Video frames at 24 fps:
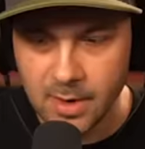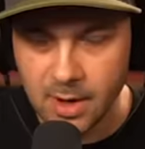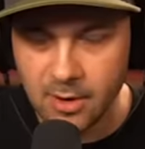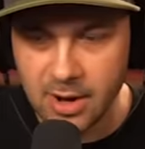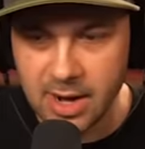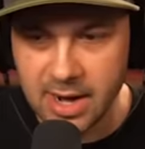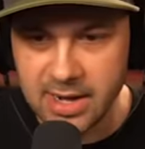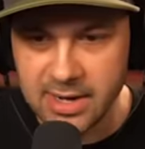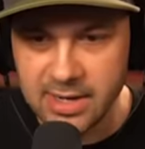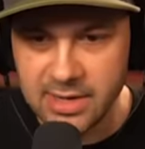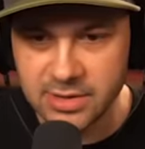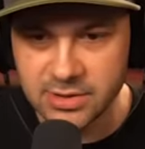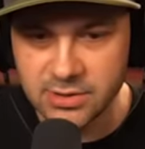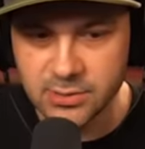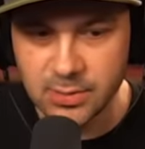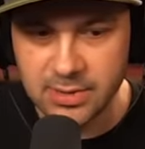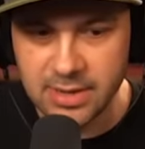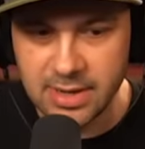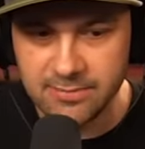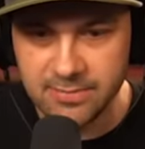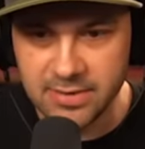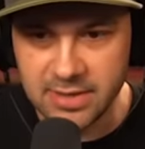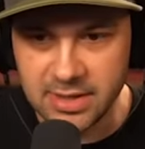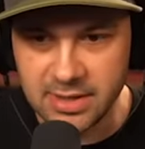All right, here's
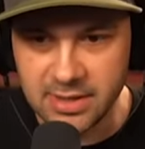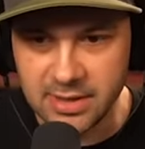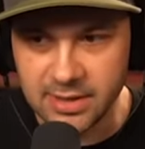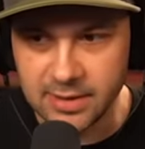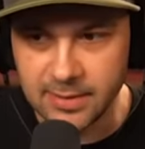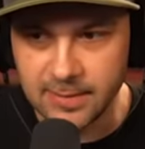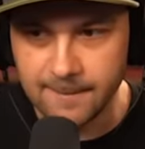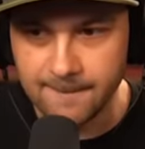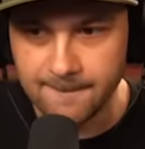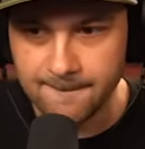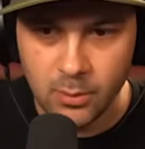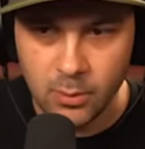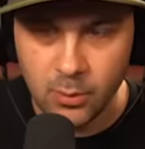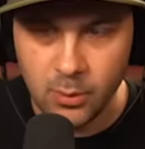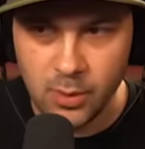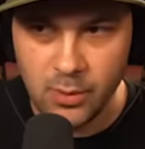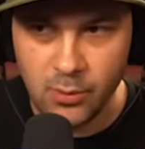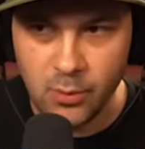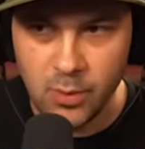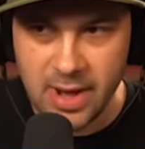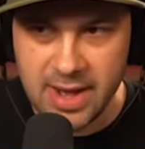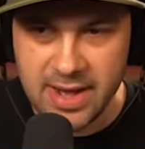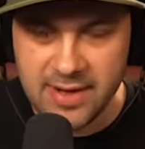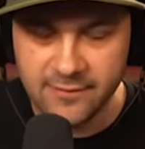what I'm thinking. We
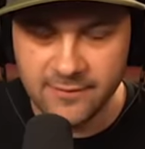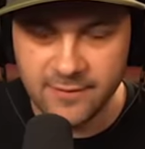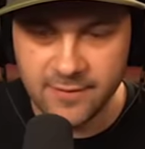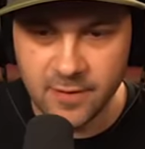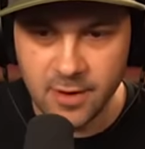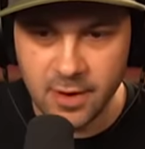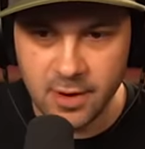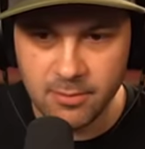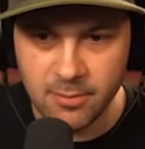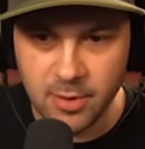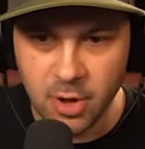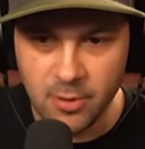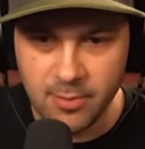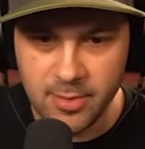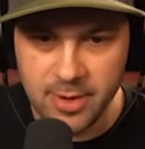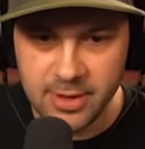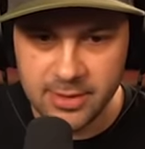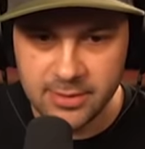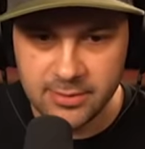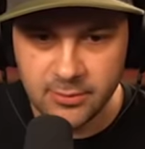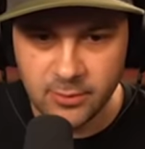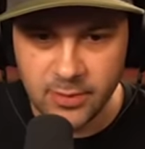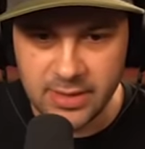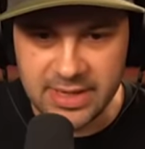wait for our
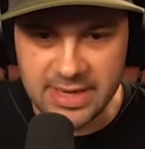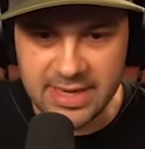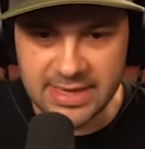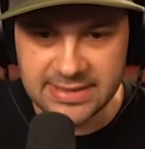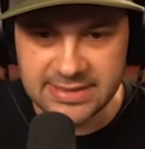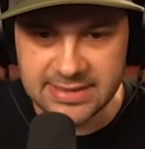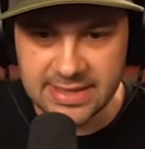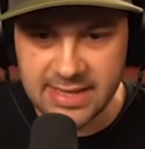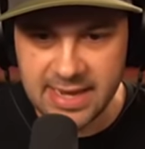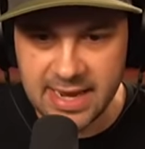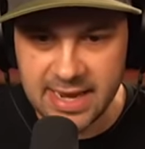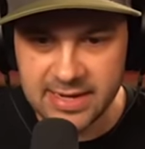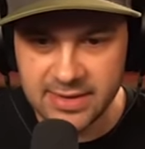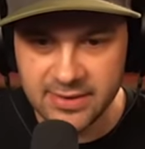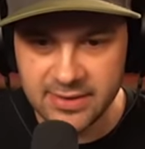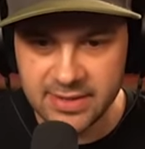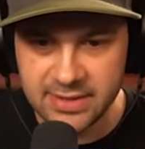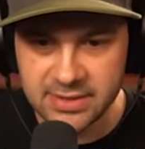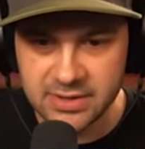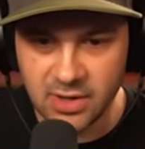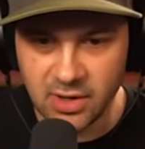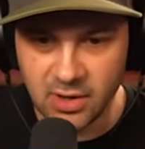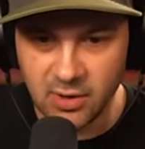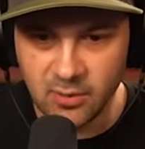moment. We get to the end of
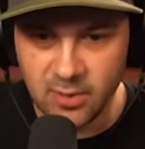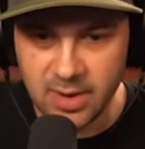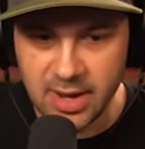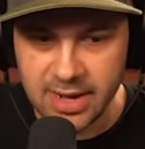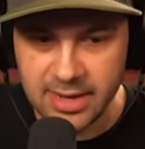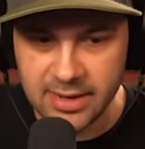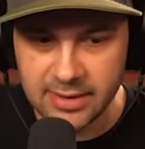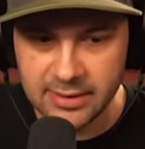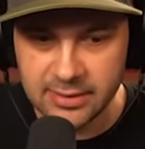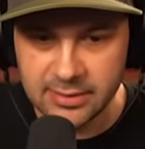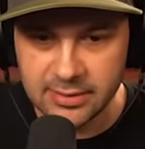this hallway.